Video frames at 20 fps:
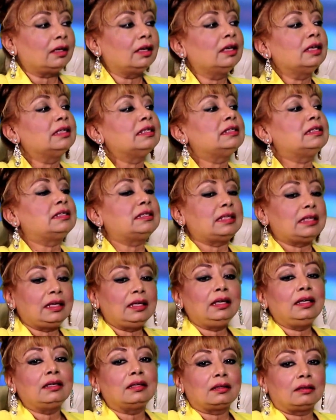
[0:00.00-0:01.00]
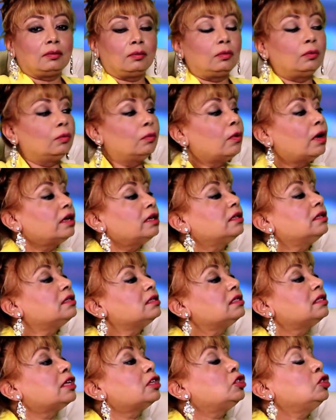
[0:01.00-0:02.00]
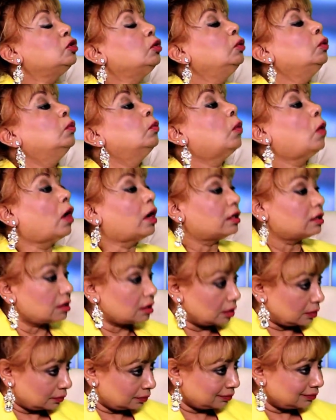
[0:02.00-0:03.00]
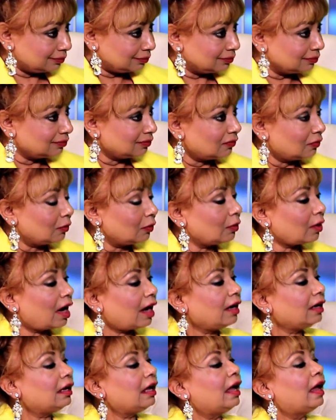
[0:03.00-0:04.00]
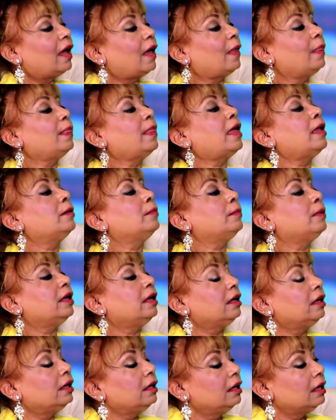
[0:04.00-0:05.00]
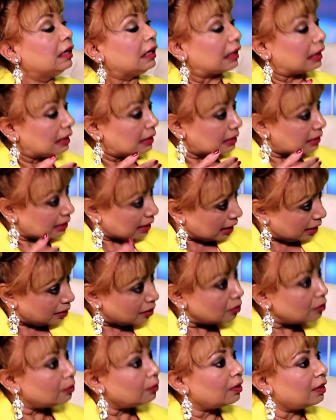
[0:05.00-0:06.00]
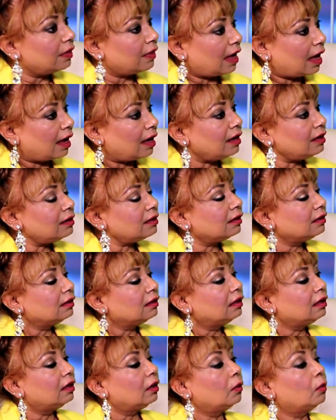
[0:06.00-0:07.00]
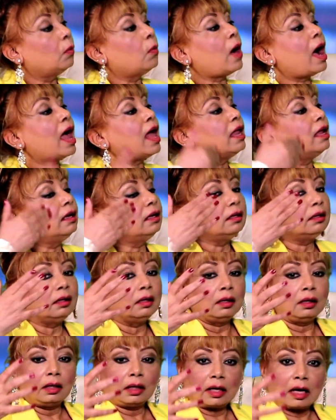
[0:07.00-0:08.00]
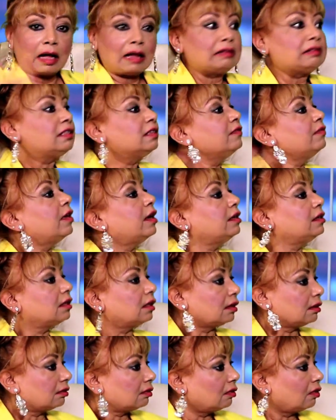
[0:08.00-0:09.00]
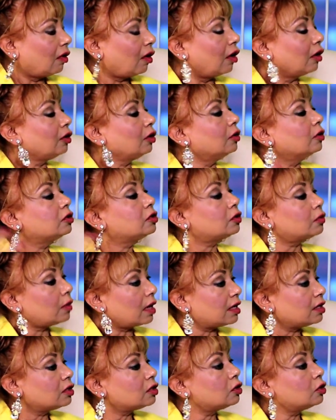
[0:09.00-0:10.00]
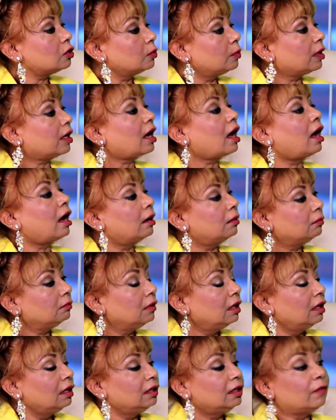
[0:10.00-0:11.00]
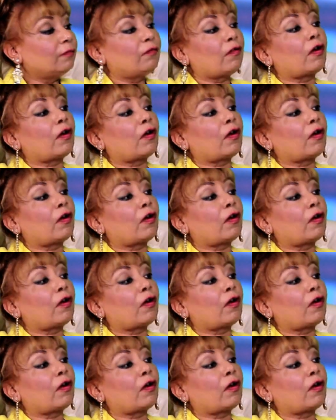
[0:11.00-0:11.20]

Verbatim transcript: Mm -hmm. See uh, what it is that you want, mm -hmm. right? Mm -hmm. And then be content with that mm-hmm. while cultivating mm-hmm. on your strengths to become the mm-hmm.